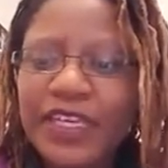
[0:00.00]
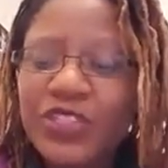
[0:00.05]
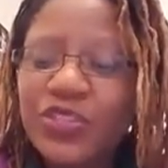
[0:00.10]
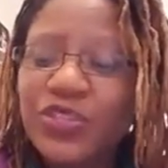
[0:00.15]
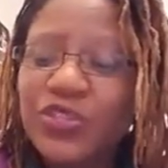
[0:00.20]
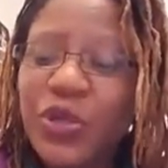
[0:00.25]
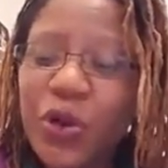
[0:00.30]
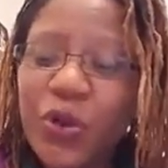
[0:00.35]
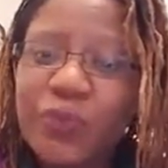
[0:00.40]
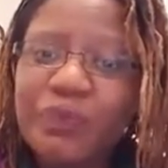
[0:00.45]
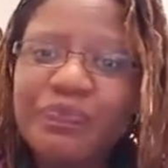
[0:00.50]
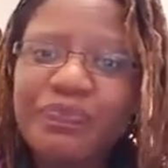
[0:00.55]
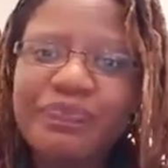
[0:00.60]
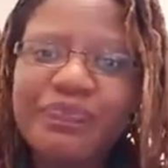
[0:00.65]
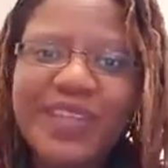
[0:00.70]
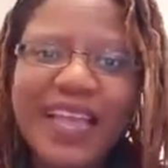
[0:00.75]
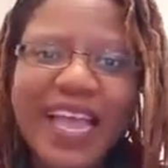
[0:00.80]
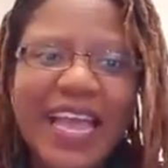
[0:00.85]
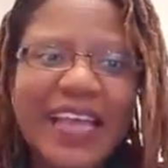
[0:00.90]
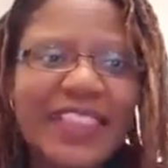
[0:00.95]
So
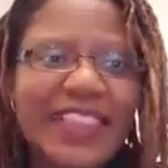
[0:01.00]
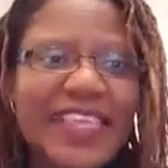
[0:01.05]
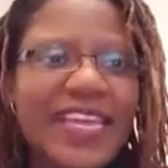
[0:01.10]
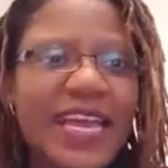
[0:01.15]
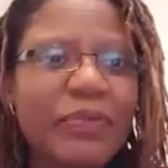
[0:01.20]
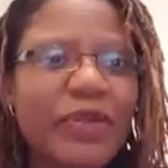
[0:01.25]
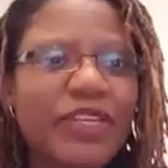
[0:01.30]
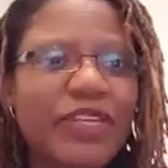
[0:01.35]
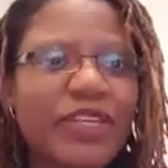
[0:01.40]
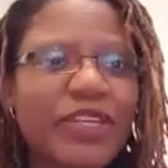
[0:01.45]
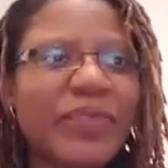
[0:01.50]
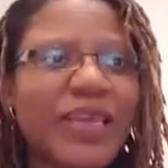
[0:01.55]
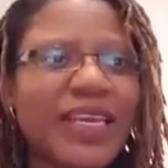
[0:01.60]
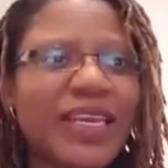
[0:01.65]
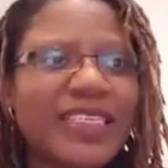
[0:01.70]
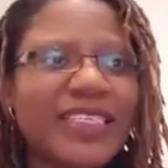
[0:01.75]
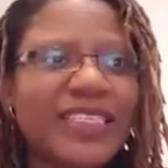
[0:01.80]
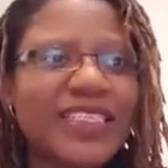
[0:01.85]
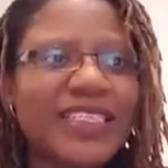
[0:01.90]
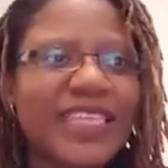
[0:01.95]
I think I'm going to
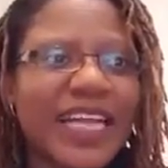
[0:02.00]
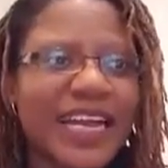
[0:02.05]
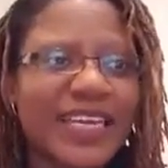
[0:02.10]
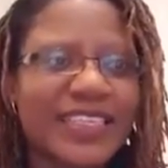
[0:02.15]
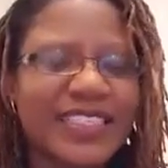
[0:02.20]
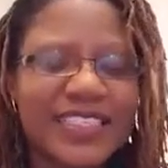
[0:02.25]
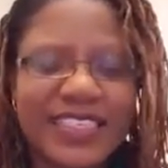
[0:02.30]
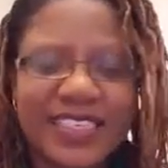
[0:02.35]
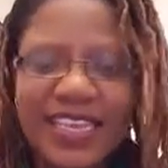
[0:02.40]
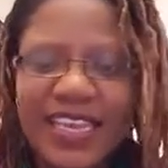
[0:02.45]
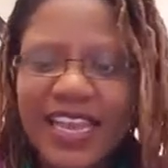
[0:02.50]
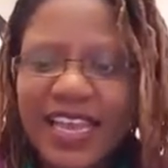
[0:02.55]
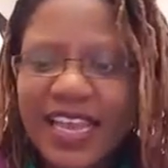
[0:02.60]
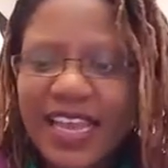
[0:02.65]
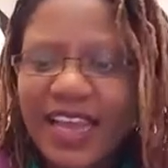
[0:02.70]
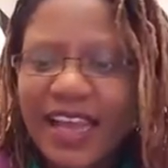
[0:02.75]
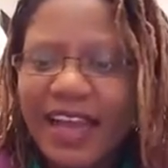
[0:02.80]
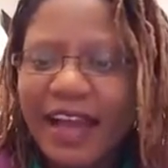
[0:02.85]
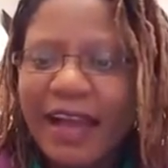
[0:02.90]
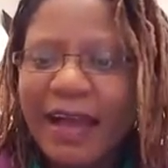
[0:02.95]
make a start.
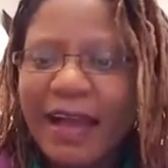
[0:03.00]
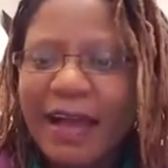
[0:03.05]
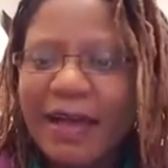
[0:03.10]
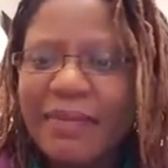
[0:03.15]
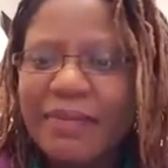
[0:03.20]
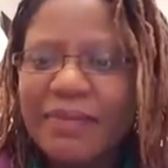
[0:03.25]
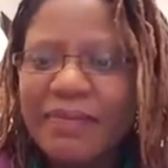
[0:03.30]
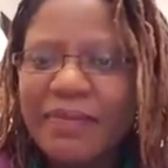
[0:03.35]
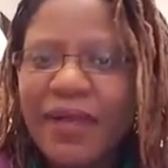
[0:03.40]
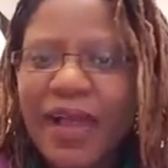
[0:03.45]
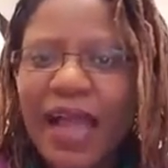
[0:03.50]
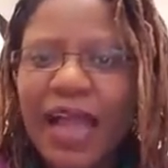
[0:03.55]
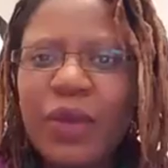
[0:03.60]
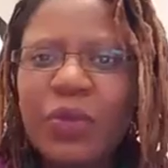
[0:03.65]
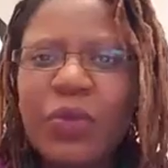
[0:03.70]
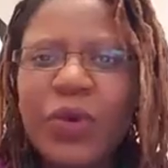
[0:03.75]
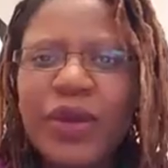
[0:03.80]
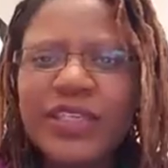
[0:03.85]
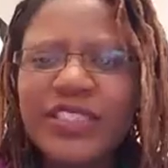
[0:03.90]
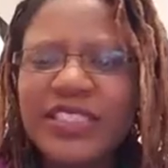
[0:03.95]

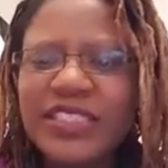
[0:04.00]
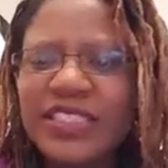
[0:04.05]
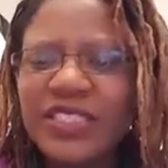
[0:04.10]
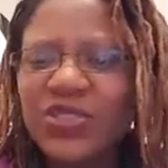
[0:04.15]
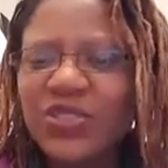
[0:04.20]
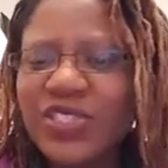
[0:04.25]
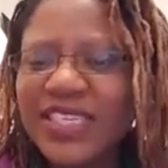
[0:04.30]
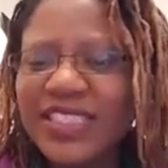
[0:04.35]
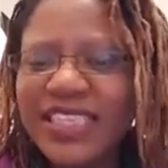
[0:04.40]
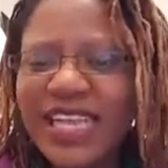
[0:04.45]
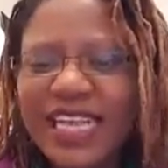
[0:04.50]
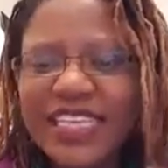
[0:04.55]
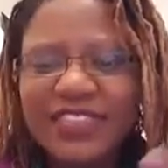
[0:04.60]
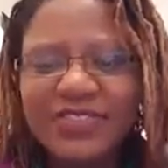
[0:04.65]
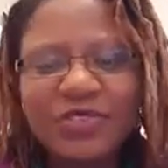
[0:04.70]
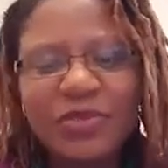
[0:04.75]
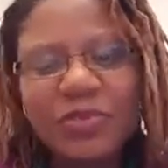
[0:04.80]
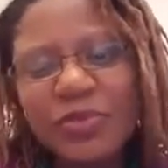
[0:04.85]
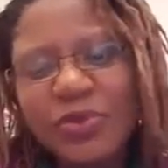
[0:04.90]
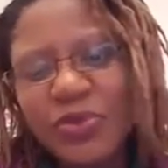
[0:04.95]
I wanted to just
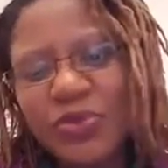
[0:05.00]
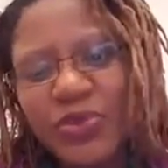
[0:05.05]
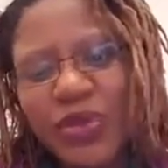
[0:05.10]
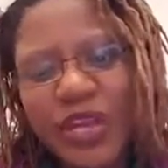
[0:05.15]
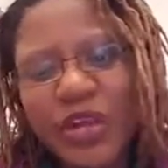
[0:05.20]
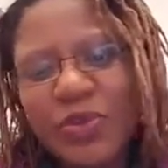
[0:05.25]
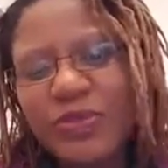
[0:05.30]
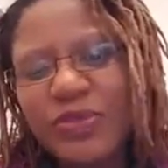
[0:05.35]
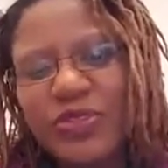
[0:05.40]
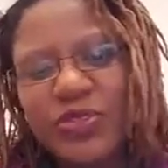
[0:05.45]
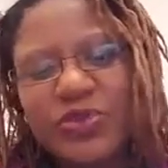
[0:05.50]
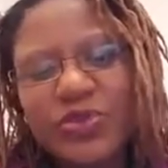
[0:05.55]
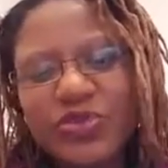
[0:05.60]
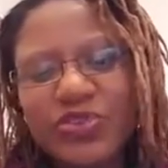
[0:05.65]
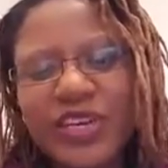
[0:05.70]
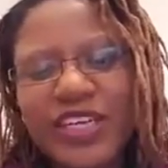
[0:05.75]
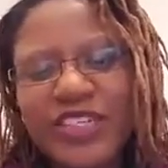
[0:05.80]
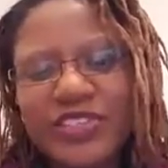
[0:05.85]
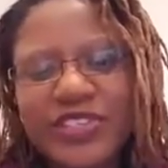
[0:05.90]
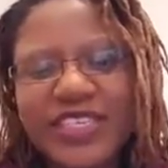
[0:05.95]
ask for people to help me to
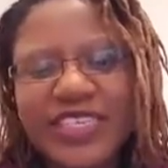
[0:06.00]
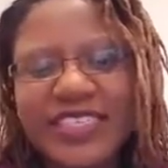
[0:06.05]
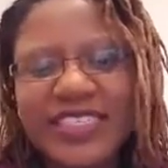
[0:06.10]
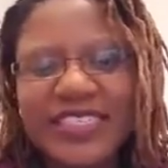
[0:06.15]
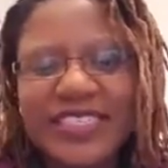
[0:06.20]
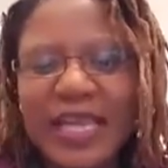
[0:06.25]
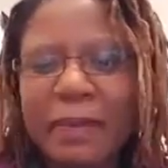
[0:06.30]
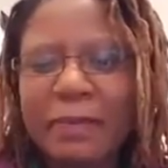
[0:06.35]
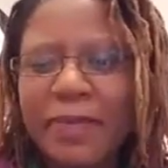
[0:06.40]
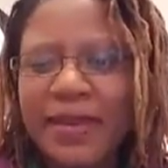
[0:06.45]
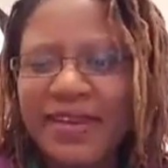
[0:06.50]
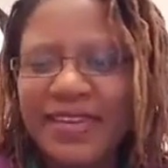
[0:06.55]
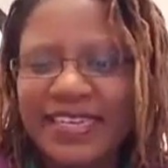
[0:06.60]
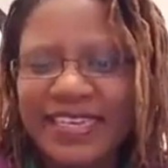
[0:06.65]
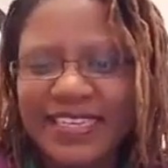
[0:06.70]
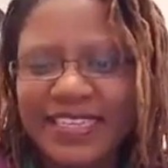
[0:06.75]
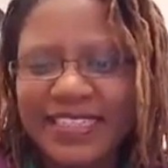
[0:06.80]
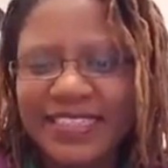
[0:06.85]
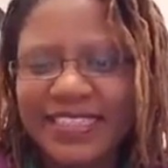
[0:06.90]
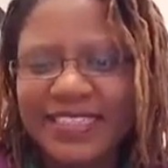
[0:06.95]
congratulate the
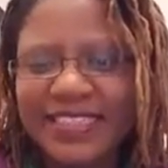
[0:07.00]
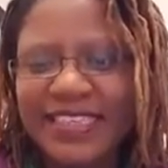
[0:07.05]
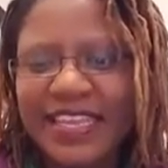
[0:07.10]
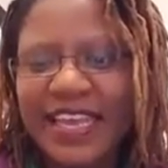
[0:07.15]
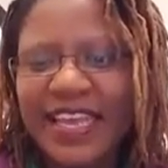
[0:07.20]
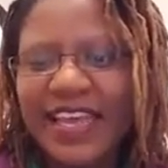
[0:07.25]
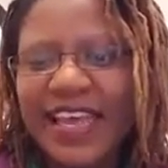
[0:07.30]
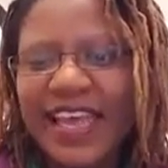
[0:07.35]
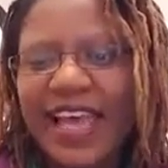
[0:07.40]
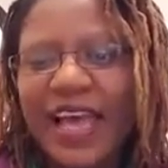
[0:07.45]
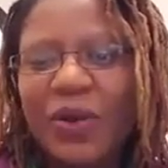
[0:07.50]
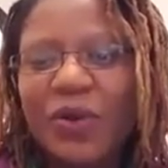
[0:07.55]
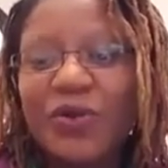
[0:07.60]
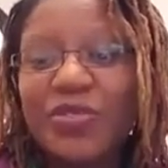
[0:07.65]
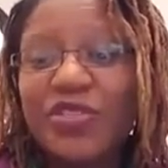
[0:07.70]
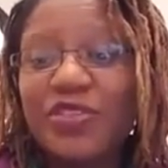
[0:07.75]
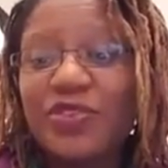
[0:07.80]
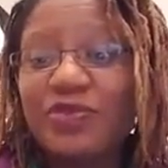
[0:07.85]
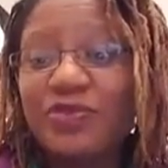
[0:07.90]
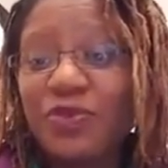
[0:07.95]
Americans
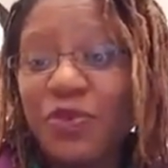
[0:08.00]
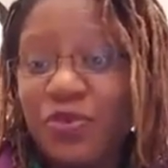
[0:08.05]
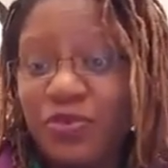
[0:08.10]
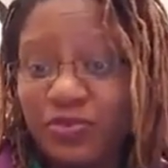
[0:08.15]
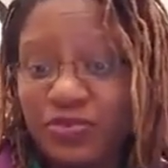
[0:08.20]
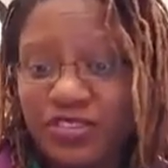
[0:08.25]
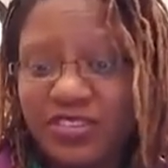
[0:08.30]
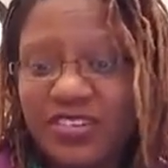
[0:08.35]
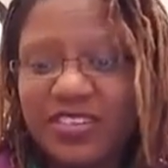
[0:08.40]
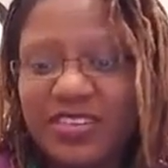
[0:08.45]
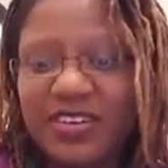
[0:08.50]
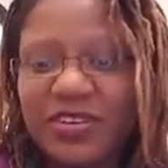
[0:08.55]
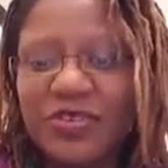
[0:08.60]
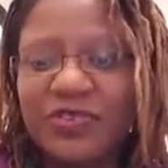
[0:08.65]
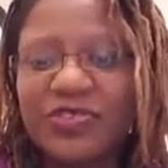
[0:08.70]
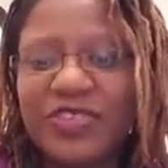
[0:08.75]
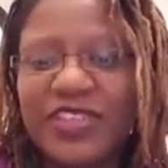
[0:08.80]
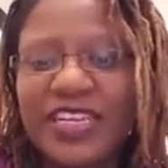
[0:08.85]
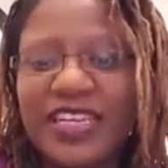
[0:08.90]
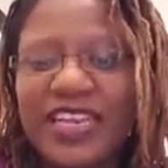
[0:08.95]
on the vote
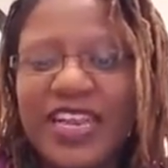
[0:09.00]
of the